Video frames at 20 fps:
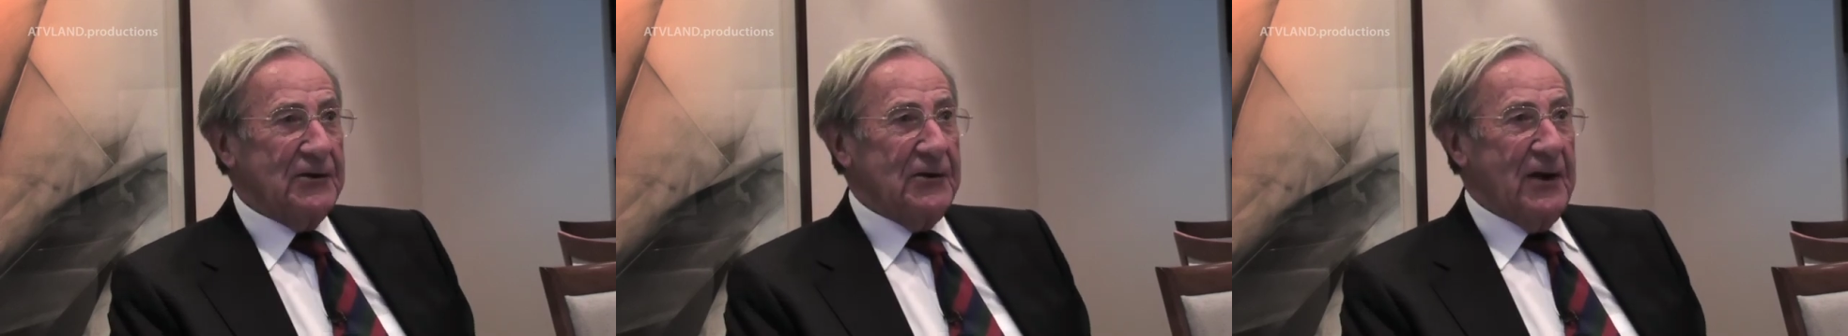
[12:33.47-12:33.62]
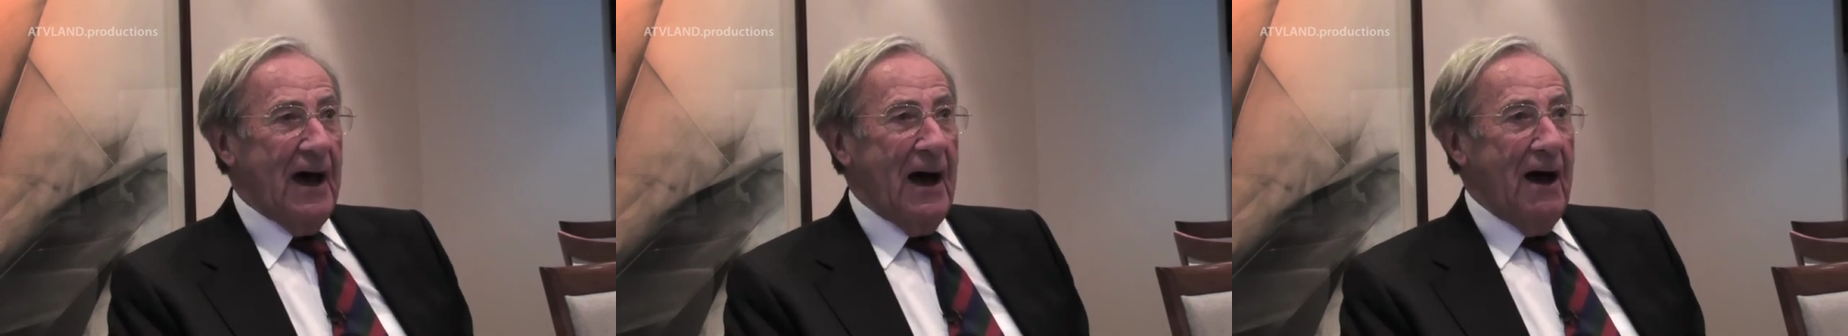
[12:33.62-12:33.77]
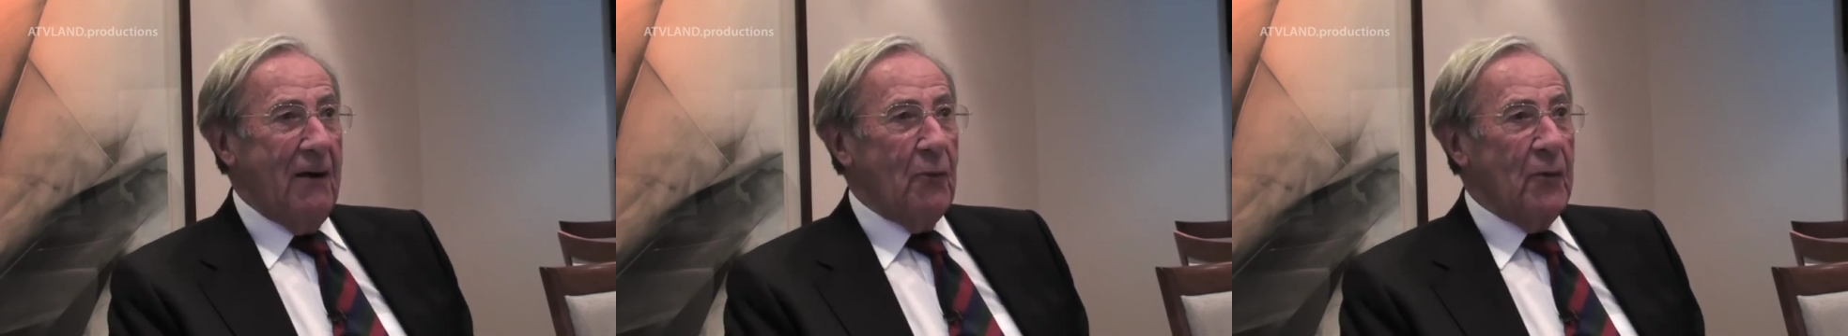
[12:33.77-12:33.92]

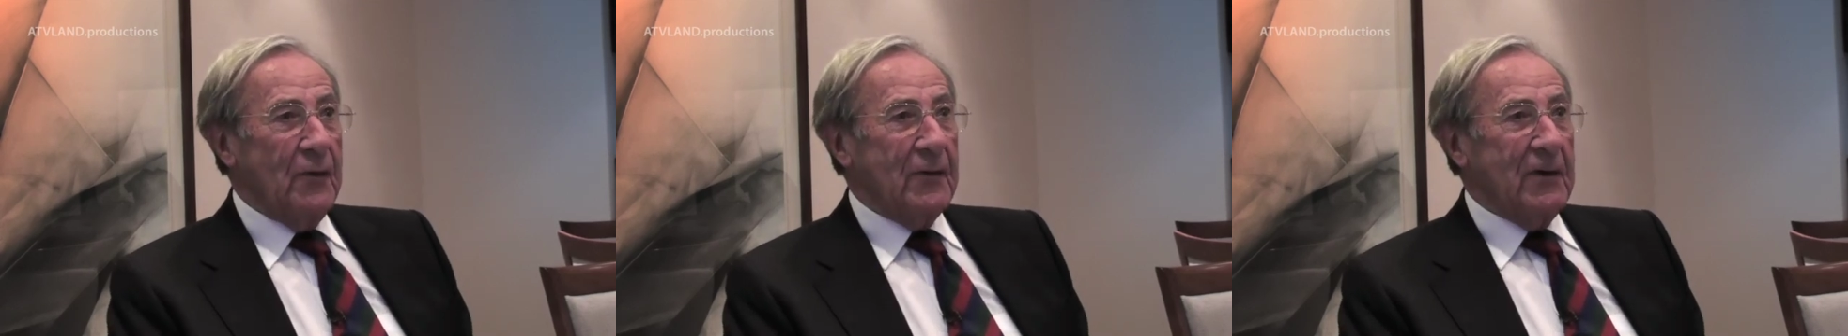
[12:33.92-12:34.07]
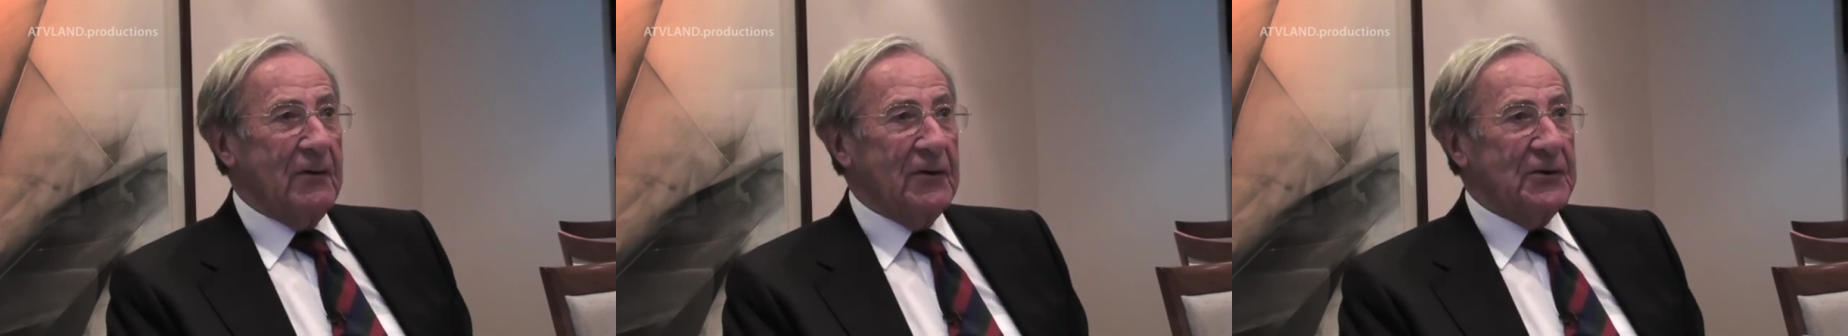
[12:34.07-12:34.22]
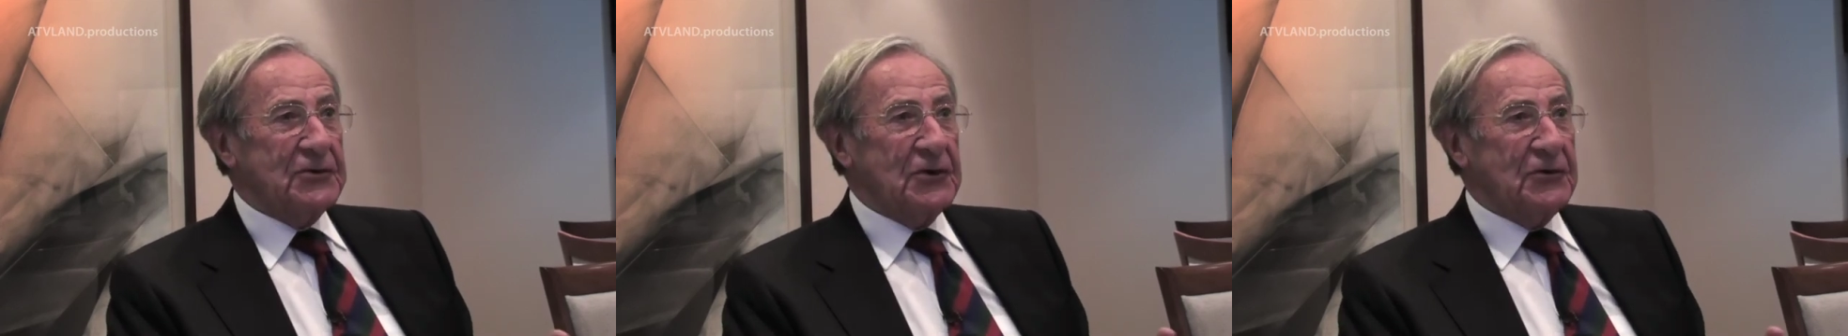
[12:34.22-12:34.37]
Now we'll
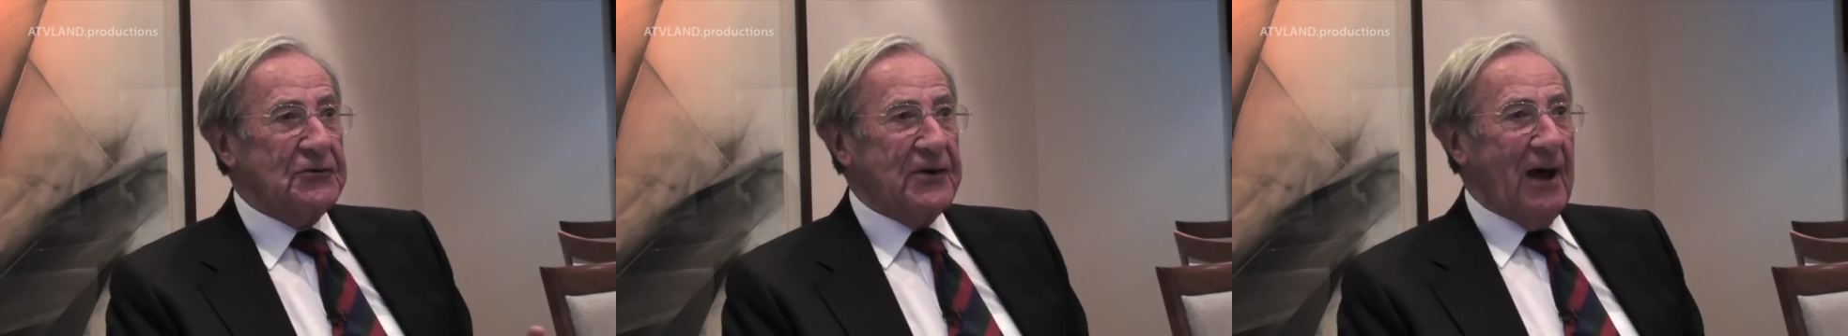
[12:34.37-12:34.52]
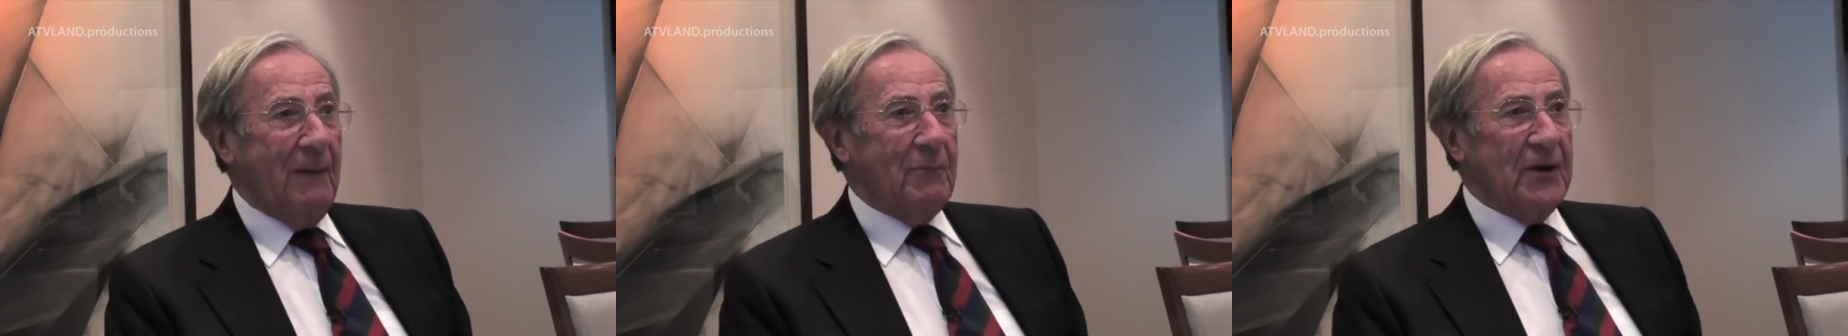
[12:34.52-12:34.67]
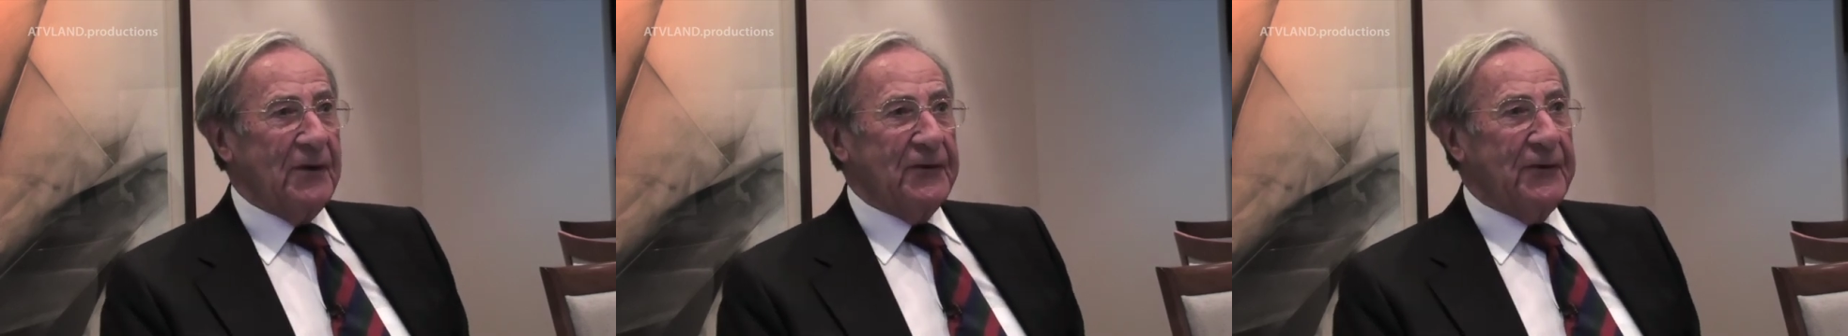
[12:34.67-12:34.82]
go on to
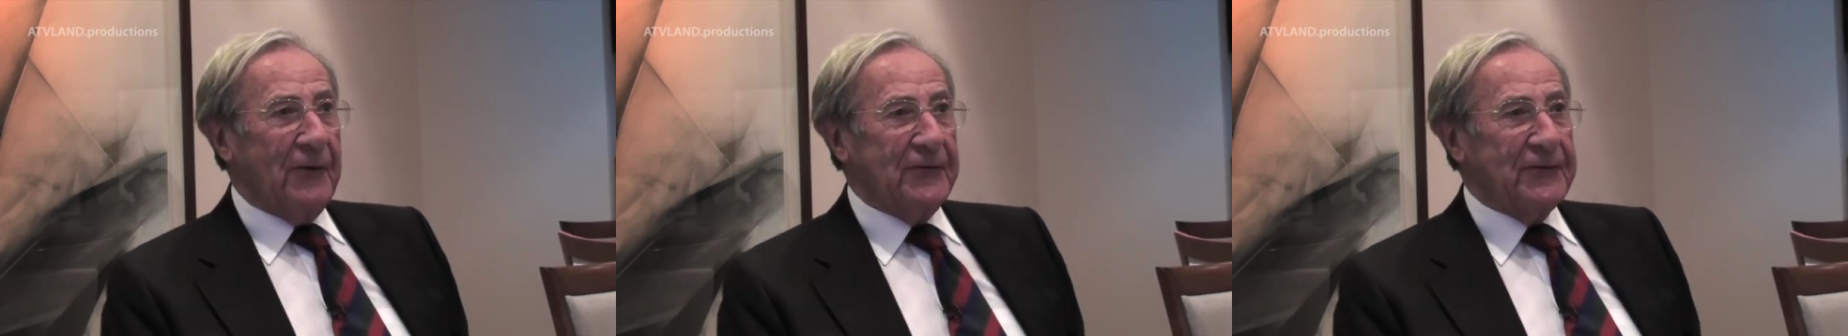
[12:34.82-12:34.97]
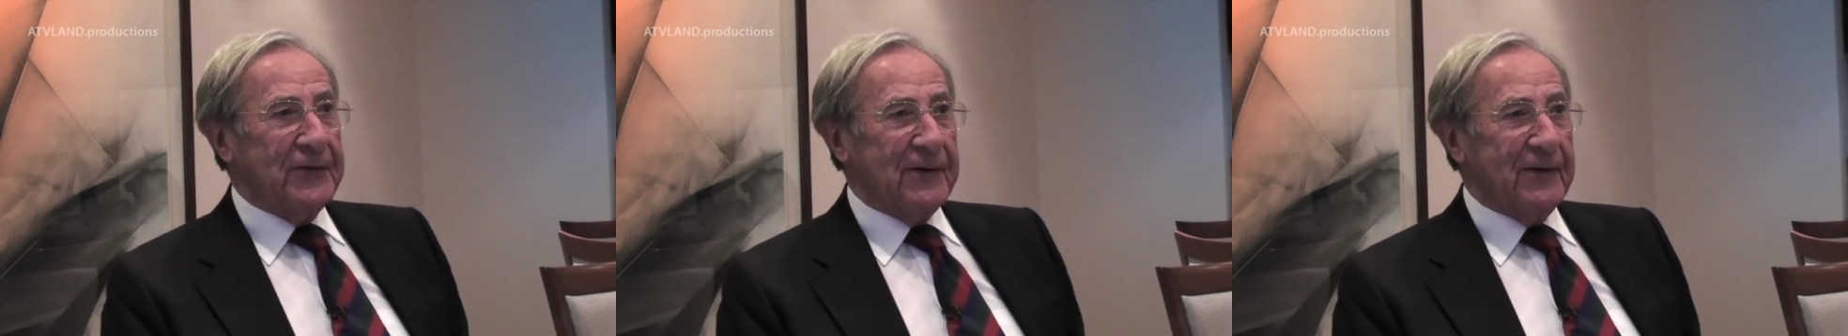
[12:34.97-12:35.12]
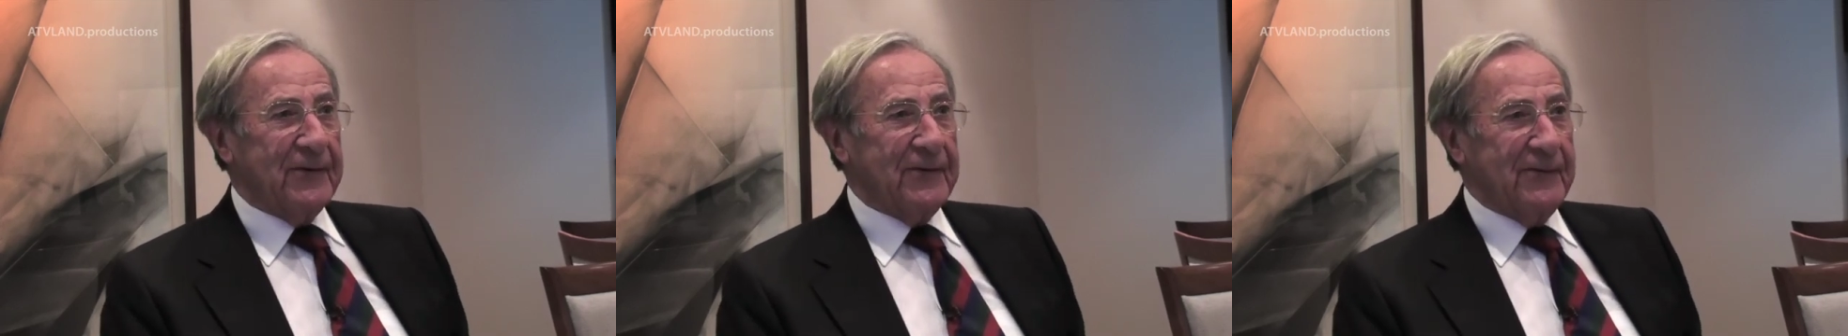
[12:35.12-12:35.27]
double
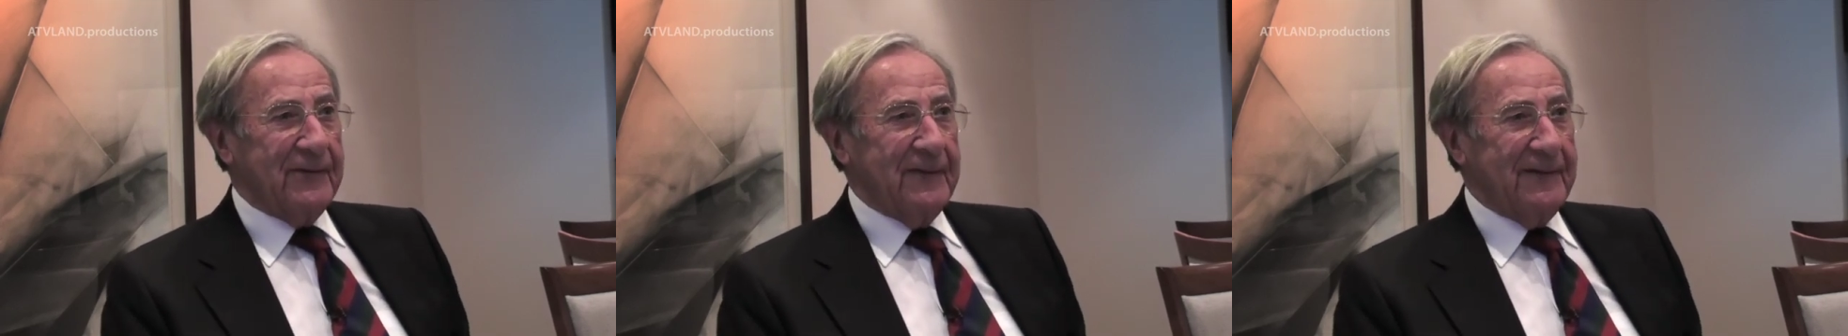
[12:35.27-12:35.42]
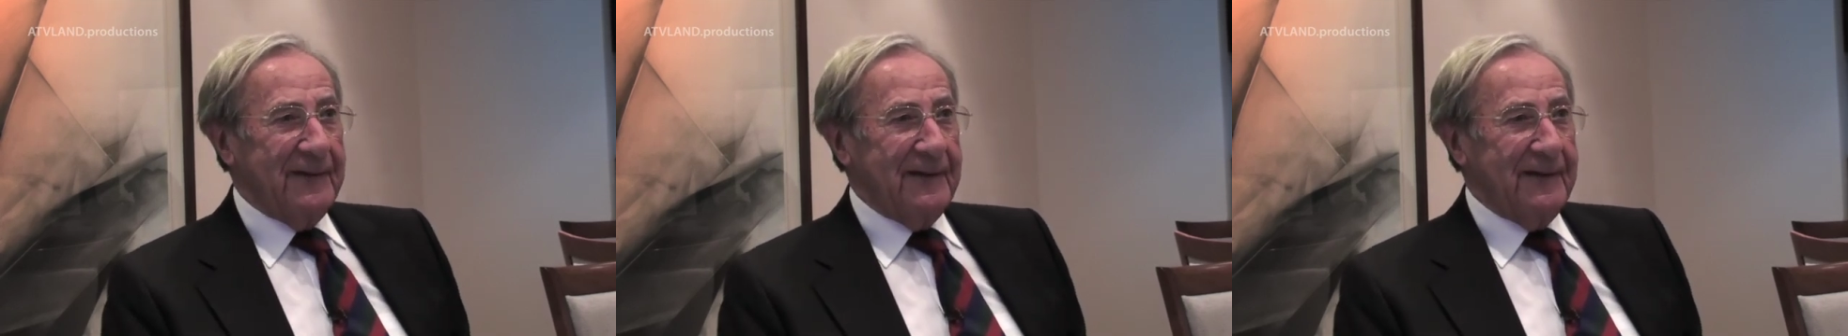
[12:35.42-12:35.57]
dotto.